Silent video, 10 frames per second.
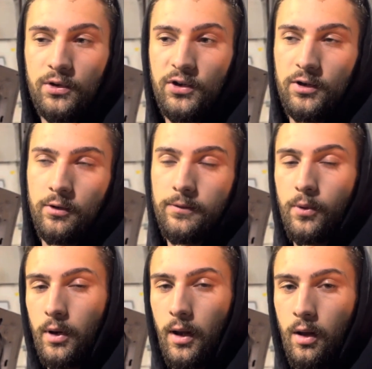
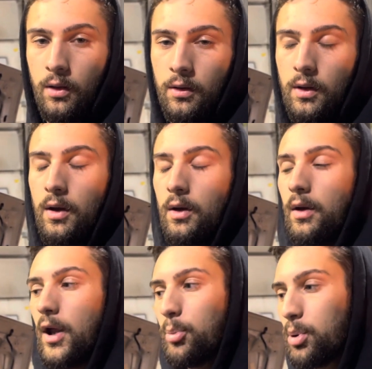TD04L
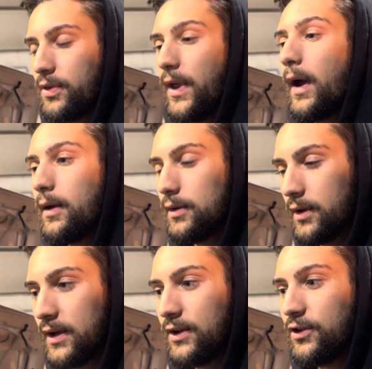and put that in the
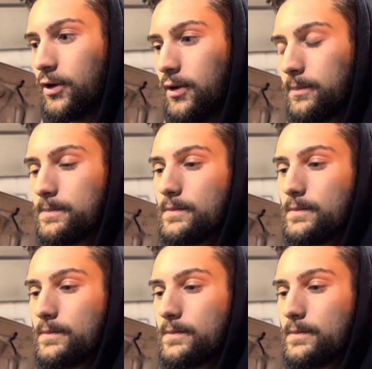Legacy,